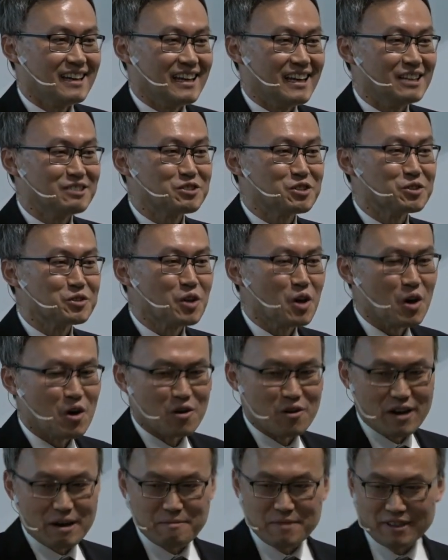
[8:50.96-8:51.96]
As you
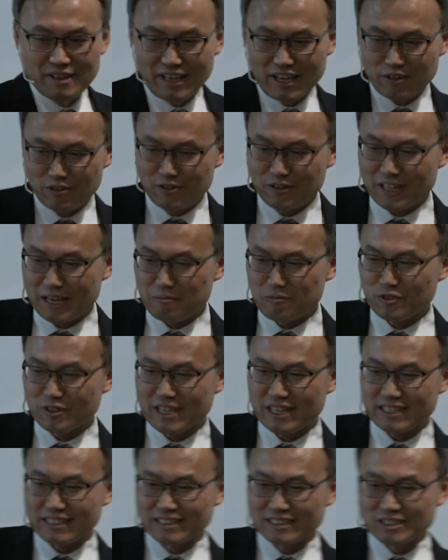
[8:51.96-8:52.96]
know, I mean, later on I'm
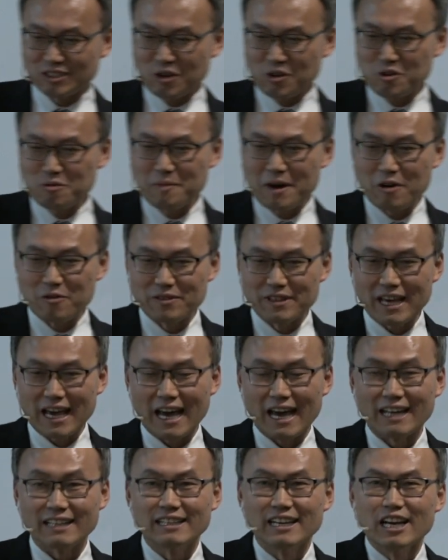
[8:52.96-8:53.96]
gonna talk about
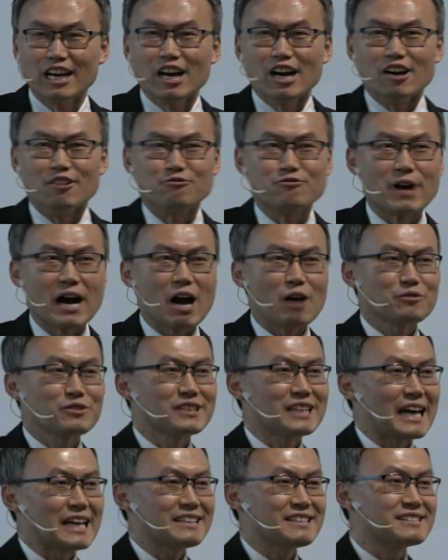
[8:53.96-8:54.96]
that. Around the
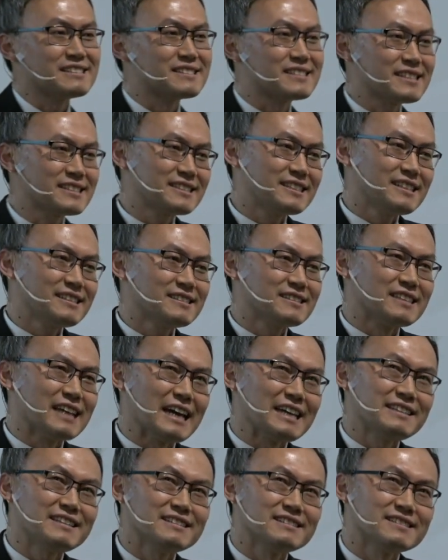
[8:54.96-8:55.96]
1960s,
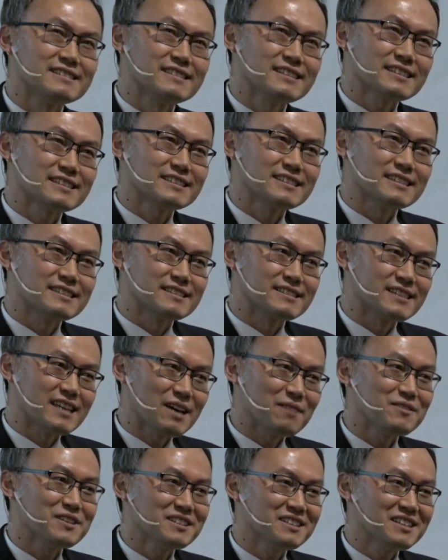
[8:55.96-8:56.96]

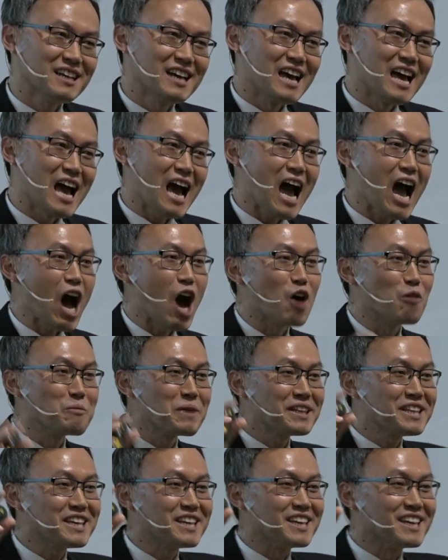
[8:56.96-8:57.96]
1967, how
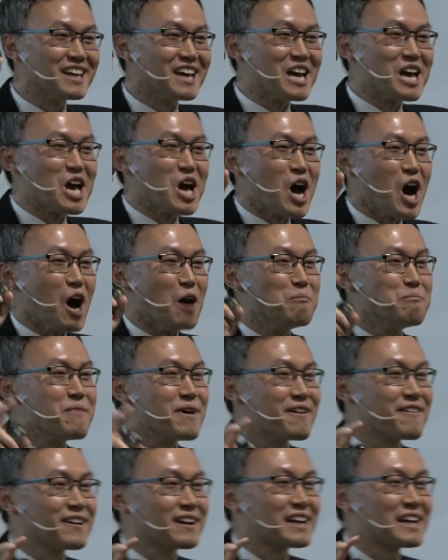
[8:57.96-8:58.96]
many
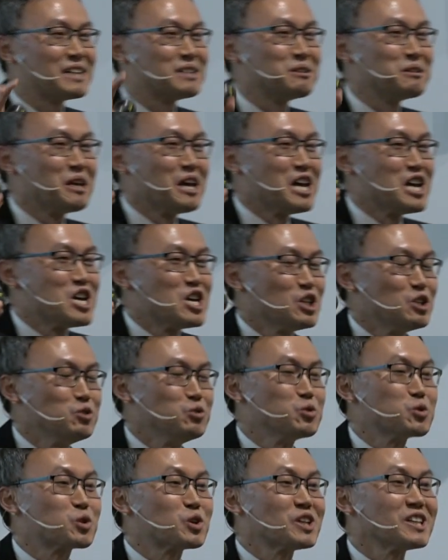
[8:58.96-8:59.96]
American
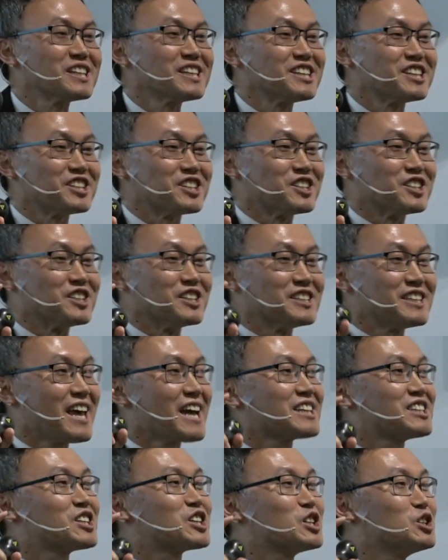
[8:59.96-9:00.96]
nuclear,
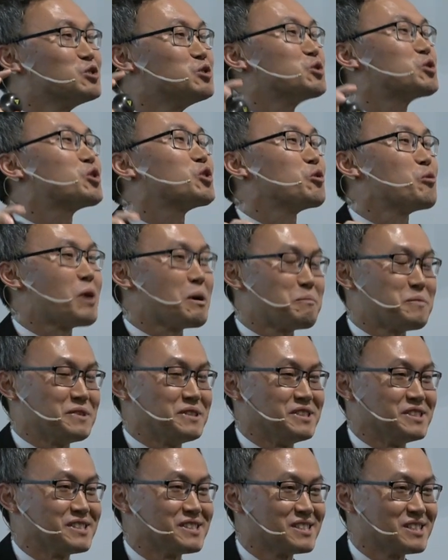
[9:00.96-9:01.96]
tactical nuclear
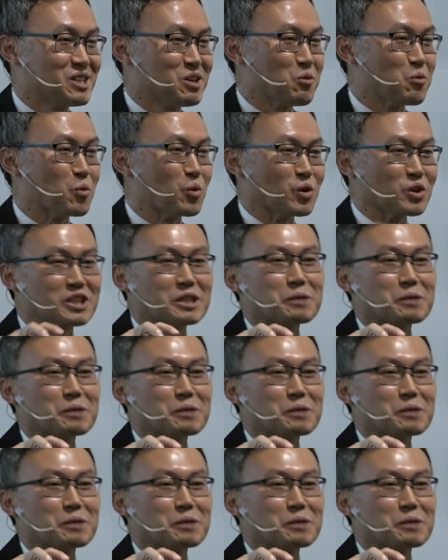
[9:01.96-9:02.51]
weapons were